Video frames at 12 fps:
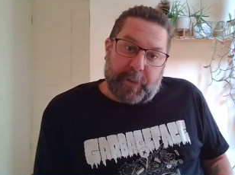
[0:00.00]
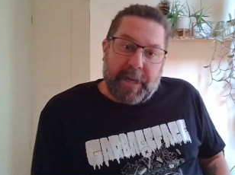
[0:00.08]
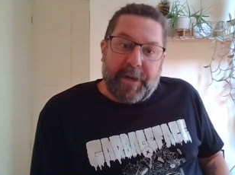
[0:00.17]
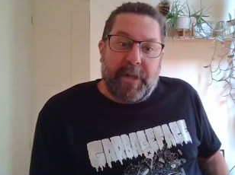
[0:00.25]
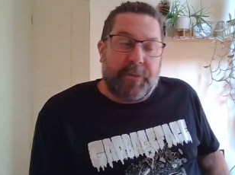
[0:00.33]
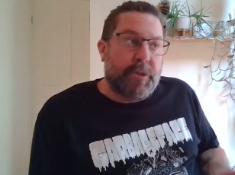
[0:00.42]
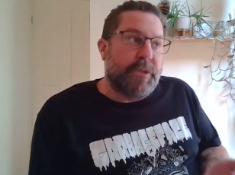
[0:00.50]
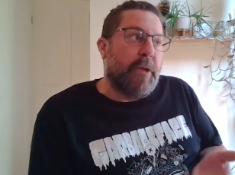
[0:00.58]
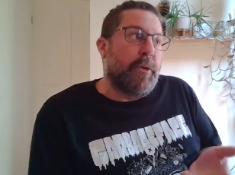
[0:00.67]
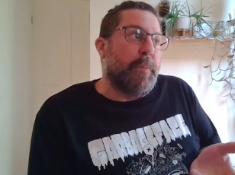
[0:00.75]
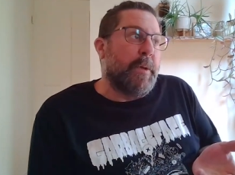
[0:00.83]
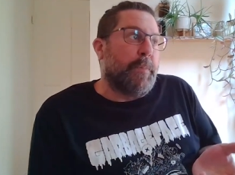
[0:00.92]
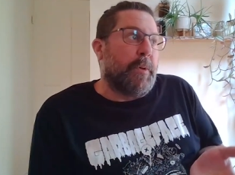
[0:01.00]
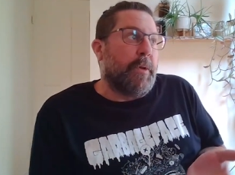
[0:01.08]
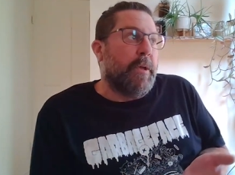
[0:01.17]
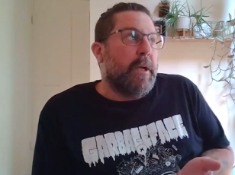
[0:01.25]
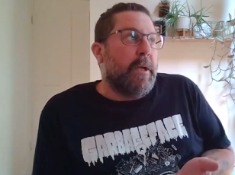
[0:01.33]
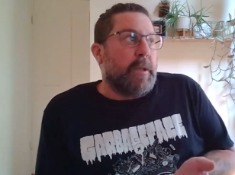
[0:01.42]
And I, there's other
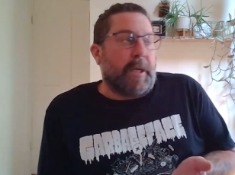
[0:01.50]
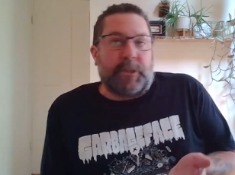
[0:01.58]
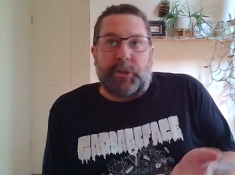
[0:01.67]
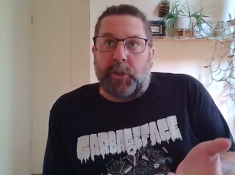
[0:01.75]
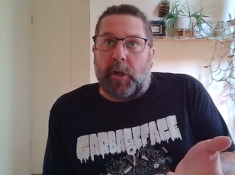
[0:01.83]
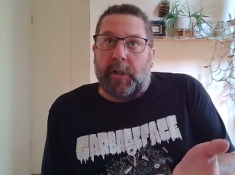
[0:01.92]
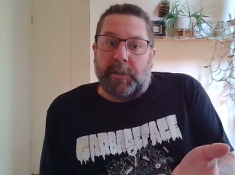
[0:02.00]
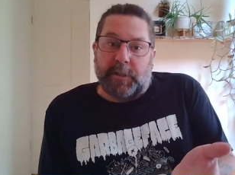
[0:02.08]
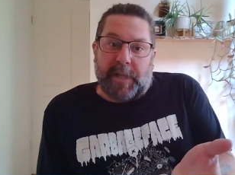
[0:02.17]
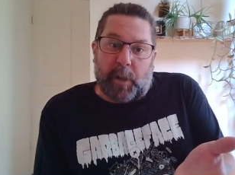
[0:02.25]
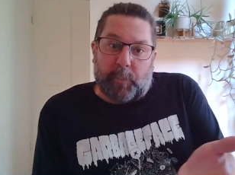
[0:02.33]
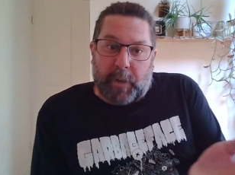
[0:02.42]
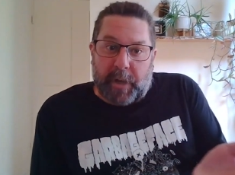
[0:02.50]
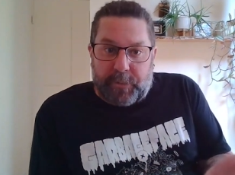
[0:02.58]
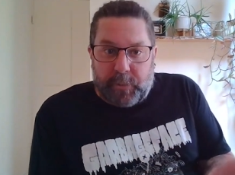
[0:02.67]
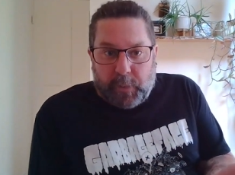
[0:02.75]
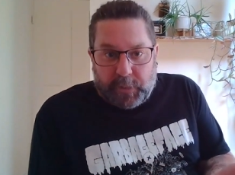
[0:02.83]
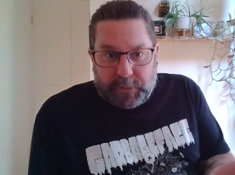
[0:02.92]
people like Sean Galbraith
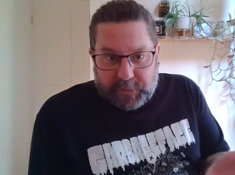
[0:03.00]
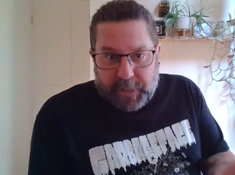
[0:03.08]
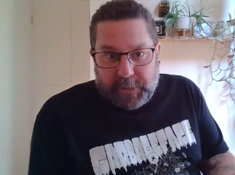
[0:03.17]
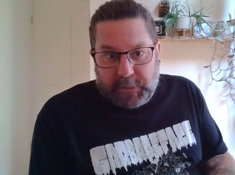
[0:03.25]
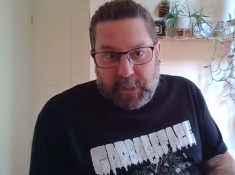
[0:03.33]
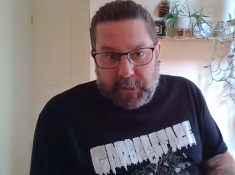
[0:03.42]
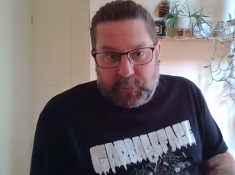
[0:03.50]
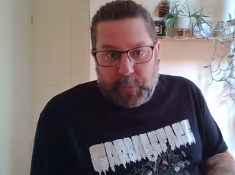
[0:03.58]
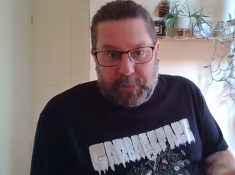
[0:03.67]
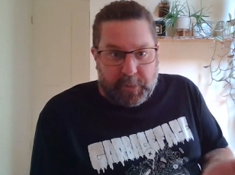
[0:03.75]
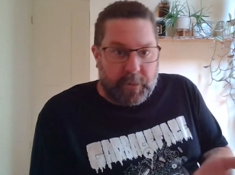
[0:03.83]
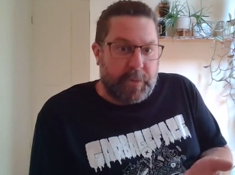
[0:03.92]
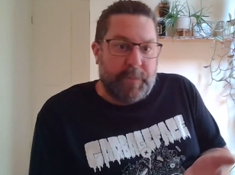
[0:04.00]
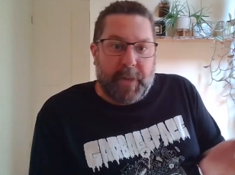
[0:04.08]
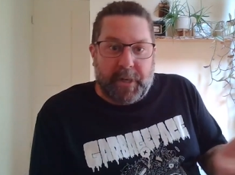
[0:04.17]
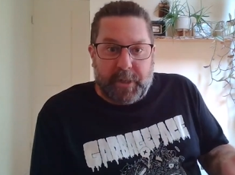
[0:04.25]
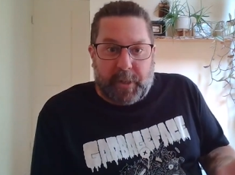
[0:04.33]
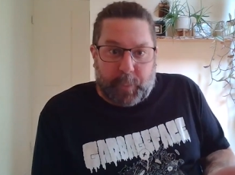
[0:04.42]
who I'll stay in touch with. You know, he
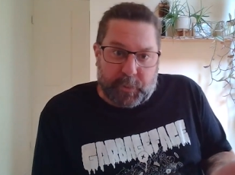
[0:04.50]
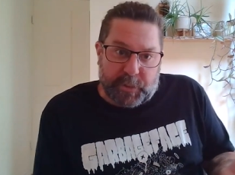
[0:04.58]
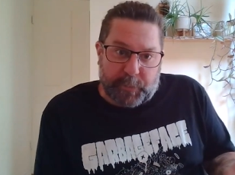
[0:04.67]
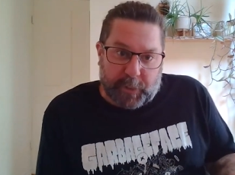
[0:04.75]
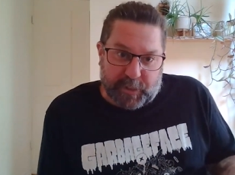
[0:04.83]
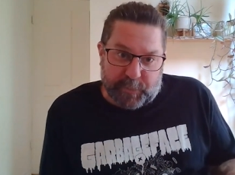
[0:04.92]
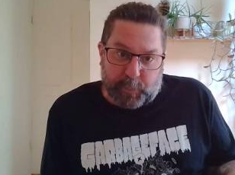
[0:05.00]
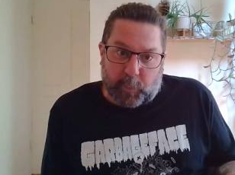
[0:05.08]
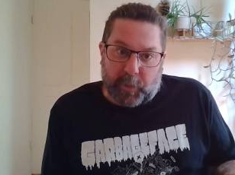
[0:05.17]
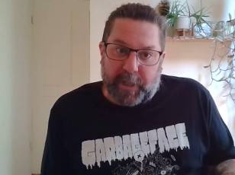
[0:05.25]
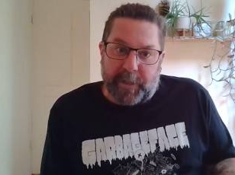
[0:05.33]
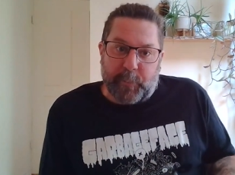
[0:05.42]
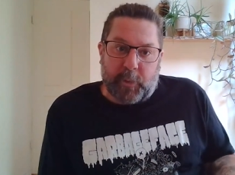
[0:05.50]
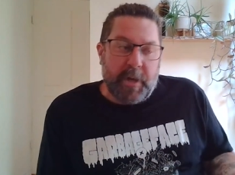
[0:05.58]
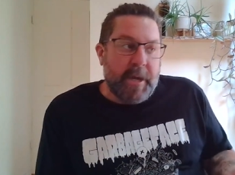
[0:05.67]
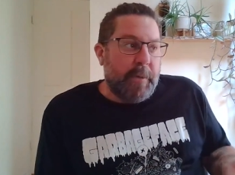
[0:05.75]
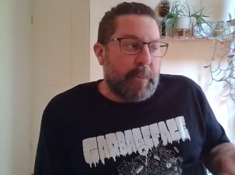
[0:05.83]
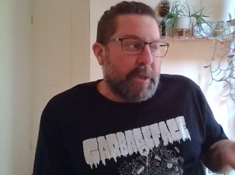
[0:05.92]
might not post boring anymore,
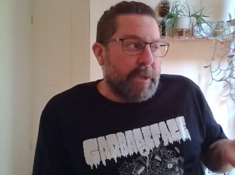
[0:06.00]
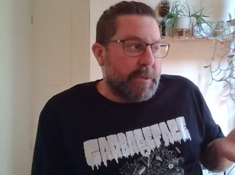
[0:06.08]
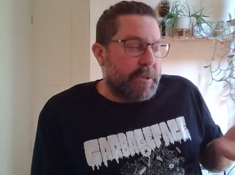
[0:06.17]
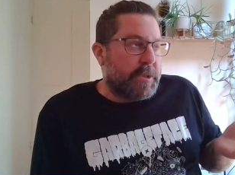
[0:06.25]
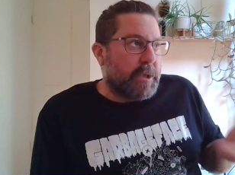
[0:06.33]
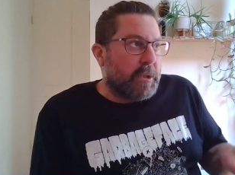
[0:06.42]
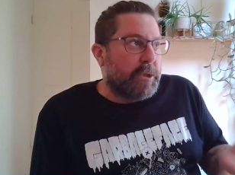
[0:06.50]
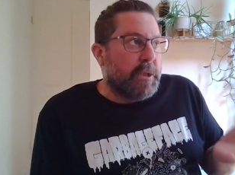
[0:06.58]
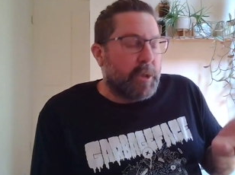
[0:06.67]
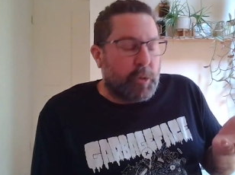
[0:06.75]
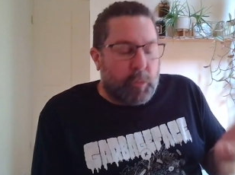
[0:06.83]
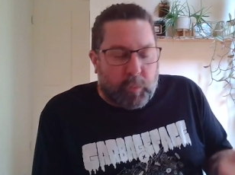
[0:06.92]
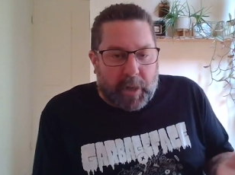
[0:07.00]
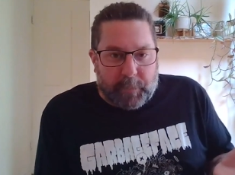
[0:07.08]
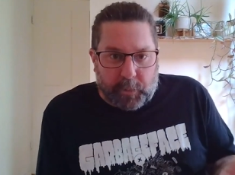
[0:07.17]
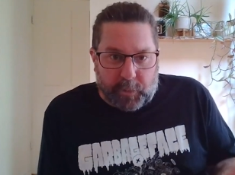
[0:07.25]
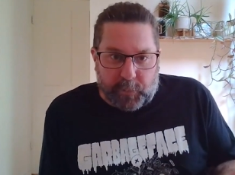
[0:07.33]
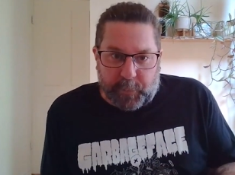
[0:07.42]
but he's such an
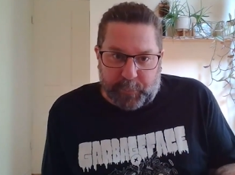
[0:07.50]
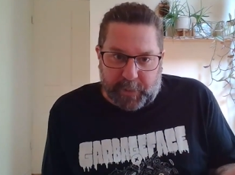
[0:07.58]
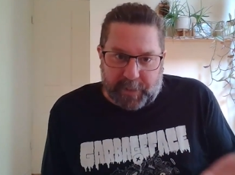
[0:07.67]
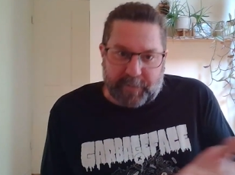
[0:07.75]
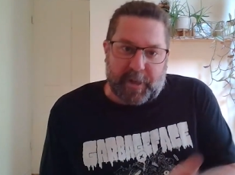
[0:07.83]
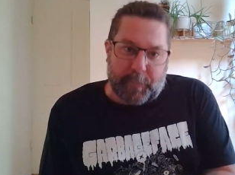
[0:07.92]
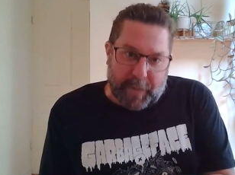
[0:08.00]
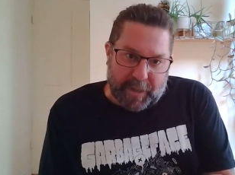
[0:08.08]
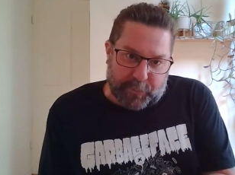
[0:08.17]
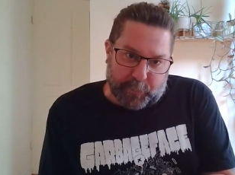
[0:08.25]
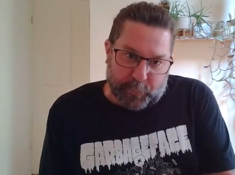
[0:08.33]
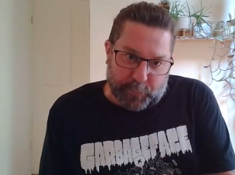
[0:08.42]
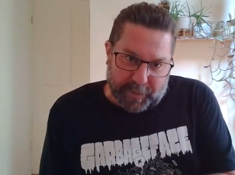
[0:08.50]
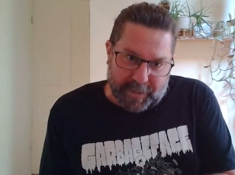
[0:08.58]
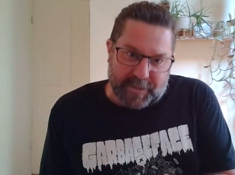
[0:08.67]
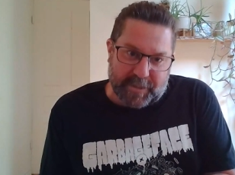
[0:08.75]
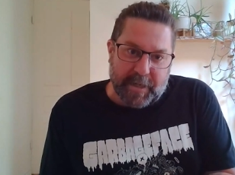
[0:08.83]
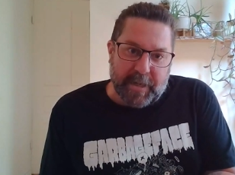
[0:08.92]
incredible human being that I met through
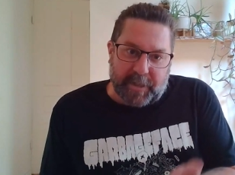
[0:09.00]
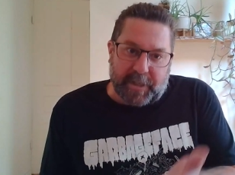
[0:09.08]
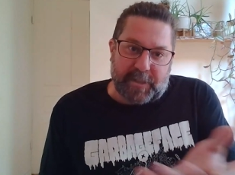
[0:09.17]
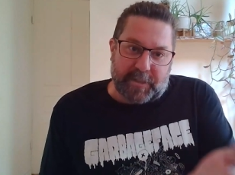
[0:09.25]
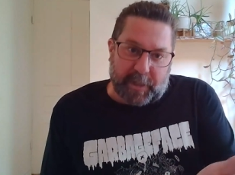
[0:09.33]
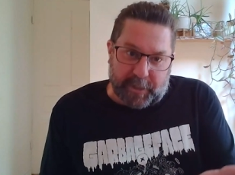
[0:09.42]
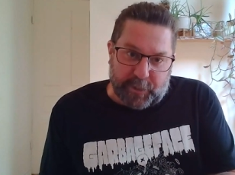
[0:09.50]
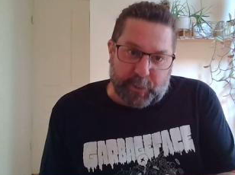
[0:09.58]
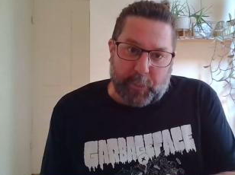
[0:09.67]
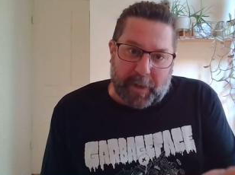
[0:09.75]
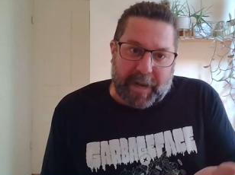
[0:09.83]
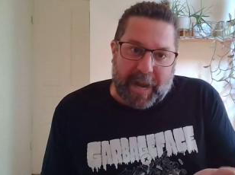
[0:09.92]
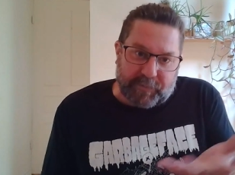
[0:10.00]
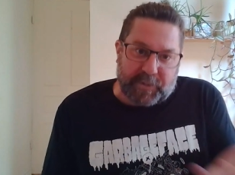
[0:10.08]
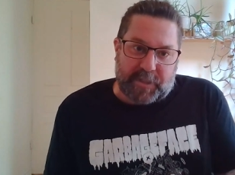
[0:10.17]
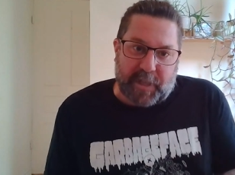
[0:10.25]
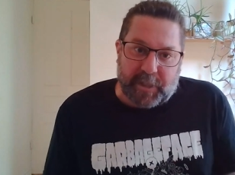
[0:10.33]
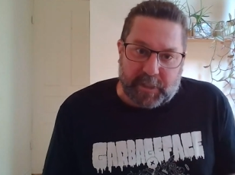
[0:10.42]
this, that it's like, you, I have to
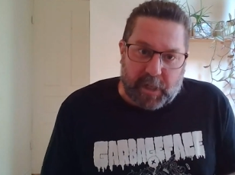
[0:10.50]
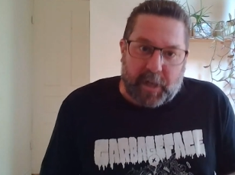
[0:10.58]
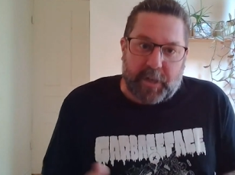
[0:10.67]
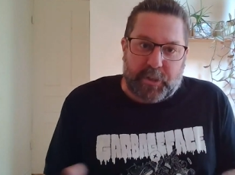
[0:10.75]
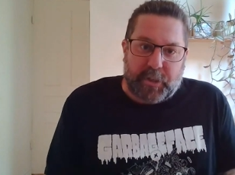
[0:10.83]
stay in touch.